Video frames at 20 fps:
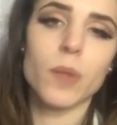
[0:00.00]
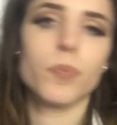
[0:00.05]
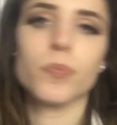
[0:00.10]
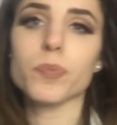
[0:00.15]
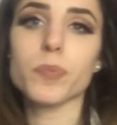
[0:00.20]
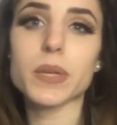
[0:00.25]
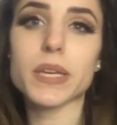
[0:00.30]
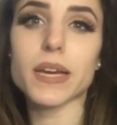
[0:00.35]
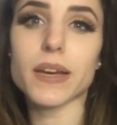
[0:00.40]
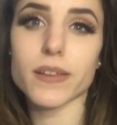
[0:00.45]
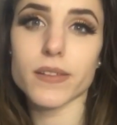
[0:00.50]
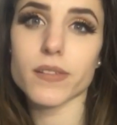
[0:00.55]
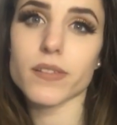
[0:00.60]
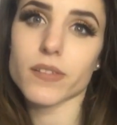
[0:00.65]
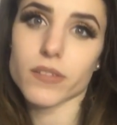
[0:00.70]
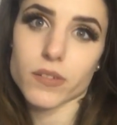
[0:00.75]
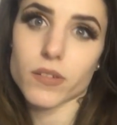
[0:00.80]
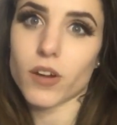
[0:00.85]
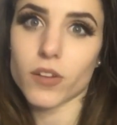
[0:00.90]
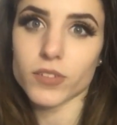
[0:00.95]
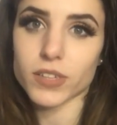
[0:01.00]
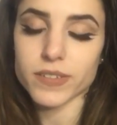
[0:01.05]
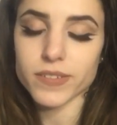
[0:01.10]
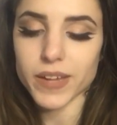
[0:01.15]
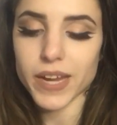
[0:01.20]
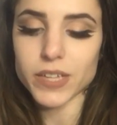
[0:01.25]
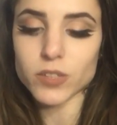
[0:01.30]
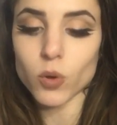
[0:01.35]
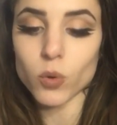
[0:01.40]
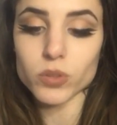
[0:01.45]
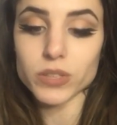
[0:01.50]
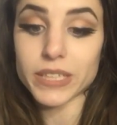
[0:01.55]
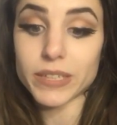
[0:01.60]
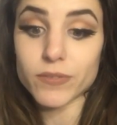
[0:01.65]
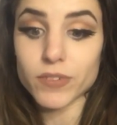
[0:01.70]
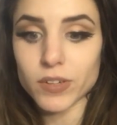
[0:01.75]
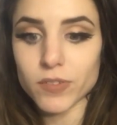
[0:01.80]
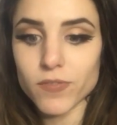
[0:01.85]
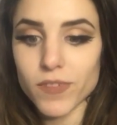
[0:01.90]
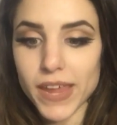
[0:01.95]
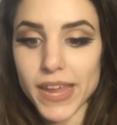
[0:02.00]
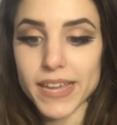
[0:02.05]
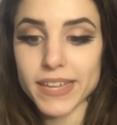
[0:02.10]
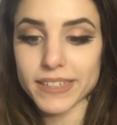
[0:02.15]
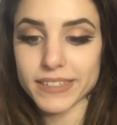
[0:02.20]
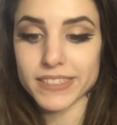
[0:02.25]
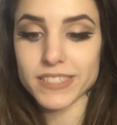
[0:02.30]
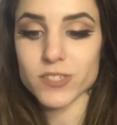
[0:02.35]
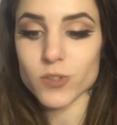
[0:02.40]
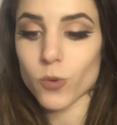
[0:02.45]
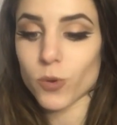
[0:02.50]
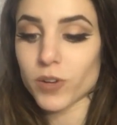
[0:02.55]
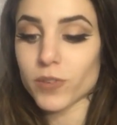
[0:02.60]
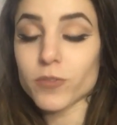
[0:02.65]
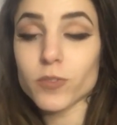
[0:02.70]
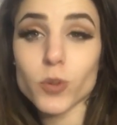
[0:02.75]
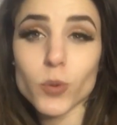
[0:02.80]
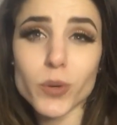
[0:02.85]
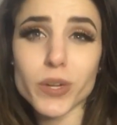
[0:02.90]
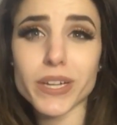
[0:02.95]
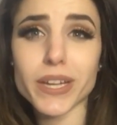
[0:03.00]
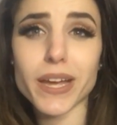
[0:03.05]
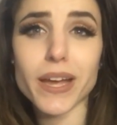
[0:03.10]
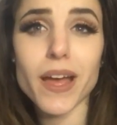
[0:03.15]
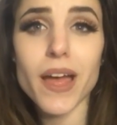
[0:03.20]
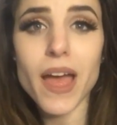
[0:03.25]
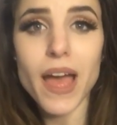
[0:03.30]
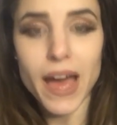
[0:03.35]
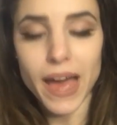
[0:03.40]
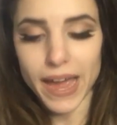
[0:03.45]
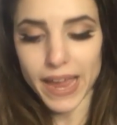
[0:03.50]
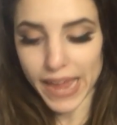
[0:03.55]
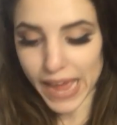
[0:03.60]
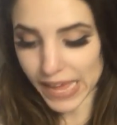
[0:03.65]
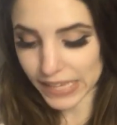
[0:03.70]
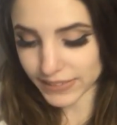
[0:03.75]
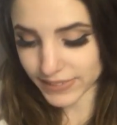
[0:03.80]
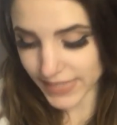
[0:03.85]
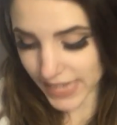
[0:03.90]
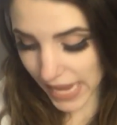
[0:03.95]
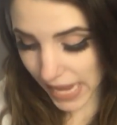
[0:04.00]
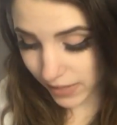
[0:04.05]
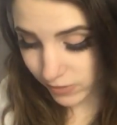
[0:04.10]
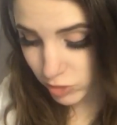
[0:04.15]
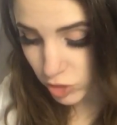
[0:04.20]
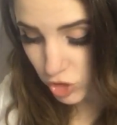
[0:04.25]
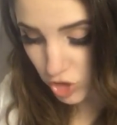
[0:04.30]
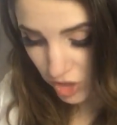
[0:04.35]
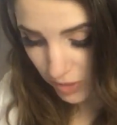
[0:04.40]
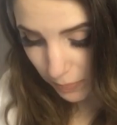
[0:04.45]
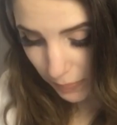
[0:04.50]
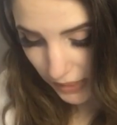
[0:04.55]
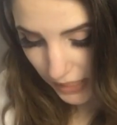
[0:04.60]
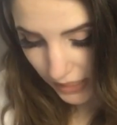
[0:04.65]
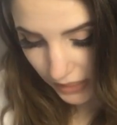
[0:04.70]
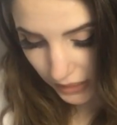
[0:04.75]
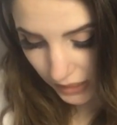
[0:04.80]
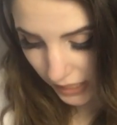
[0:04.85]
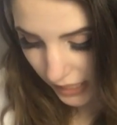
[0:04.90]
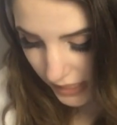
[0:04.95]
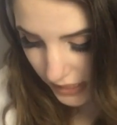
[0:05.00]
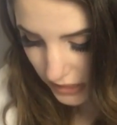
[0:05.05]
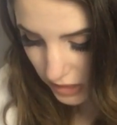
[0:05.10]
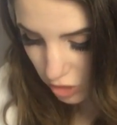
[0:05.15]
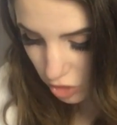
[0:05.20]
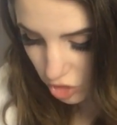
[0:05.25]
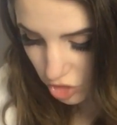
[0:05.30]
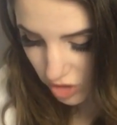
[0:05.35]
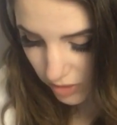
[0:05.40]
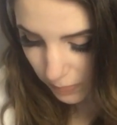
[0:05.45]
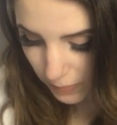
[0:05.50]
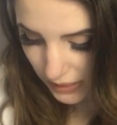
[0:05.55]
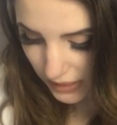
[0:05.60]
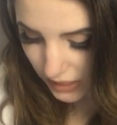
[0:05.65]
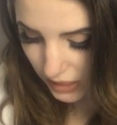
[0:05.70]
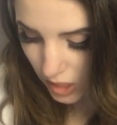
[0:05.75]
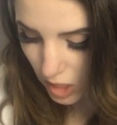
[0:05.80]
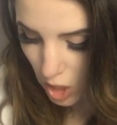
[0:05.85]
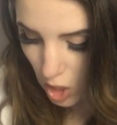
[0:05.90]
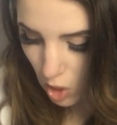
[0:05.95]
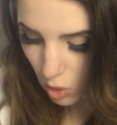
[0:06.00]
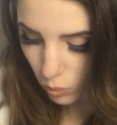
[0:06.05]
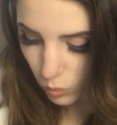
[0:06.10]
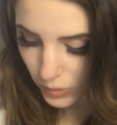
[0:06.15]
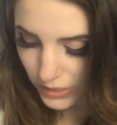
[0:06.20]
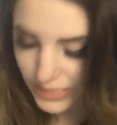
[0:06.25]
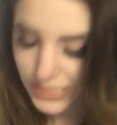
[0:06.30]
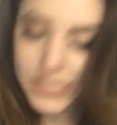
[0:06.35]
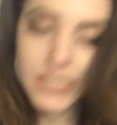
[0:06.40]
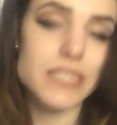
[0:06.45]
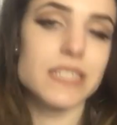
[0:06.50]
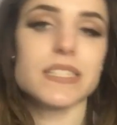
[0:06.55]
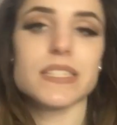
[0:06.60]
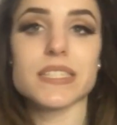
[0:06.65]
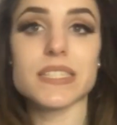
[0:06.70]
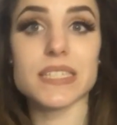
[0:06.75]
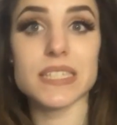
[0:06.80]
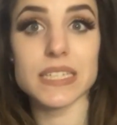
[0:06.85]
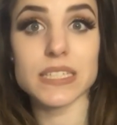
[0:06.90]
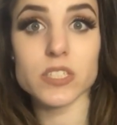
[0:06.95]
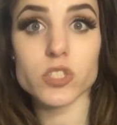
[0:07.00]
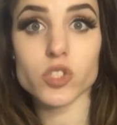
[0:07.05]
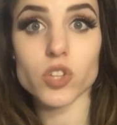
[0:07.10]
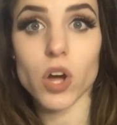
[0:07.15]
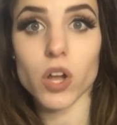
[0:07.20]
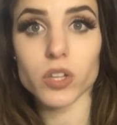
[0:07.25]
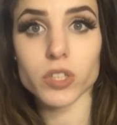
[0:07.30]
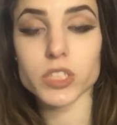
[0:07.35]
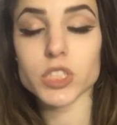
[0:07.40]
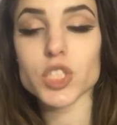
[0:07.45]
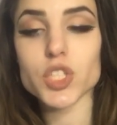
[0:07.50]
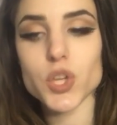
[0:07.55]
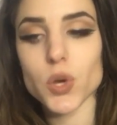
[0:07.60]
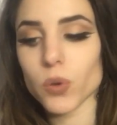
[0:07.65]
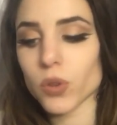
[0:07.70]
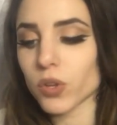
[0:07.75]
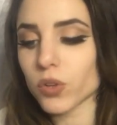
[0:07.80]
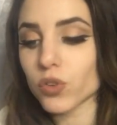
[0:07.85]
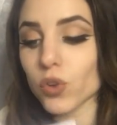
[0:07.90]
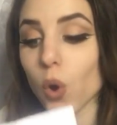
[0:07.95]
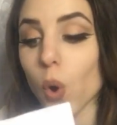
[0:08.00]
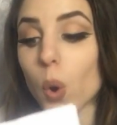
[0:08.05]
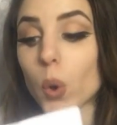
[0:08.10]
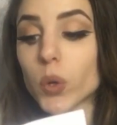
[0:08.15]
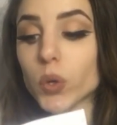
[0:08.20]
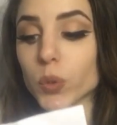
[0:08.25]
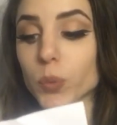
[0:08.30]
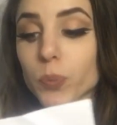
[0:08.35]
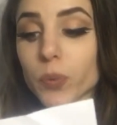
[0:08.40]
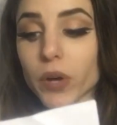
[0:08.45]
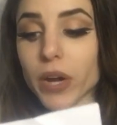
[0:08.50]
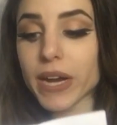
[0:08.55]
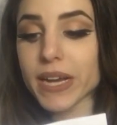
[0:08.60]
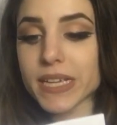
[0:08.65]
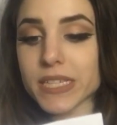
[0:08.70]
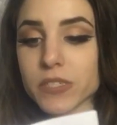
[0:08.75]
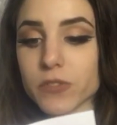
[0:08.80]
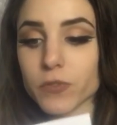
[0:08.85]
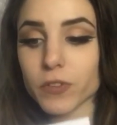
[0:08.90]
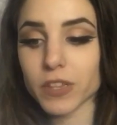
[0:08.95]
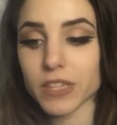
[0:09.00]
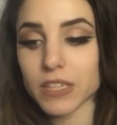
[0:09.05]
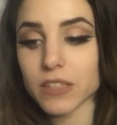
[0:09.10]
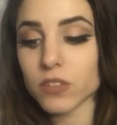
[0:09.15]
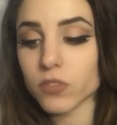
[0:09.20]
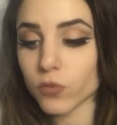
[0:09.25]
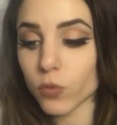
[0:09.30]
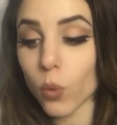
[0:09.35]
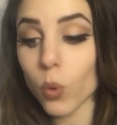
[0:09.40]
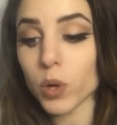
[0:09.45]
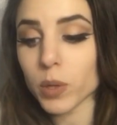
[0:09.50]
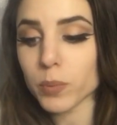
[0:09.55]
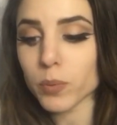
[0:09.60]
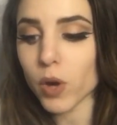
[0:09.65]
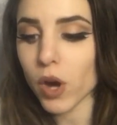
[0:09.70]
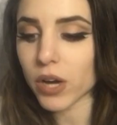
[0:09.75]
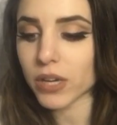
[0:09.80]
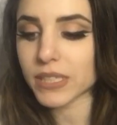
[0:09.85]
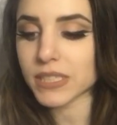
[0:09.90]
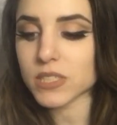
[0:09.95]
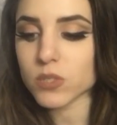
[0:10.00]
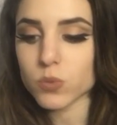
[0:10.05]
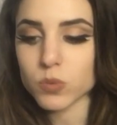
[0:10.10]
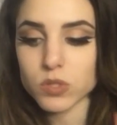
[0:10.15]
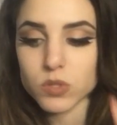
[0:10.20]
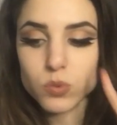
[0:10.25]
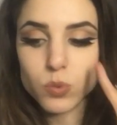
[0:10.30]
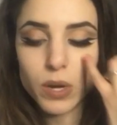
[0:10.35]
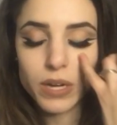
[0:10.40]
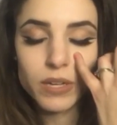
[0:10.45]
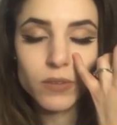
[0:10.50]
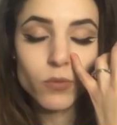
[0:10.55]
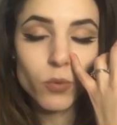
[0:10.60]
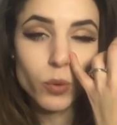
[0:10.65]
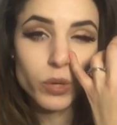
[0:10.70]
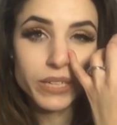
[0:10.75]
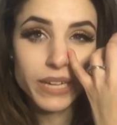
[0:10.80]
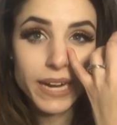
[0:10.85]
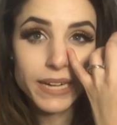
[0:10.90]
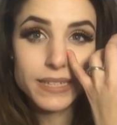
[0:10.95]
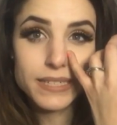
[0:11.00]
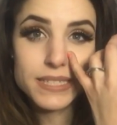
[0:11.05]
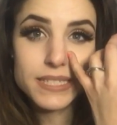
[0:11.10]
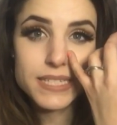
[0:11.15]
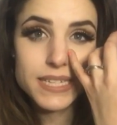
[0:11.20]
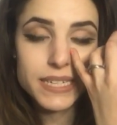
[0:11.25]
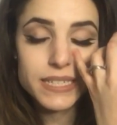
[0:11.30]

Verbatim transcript: because obviously I don't live in Vegas or Florida, I had to have shipping, and shipping was $6. So the total price for these four products was $24.96,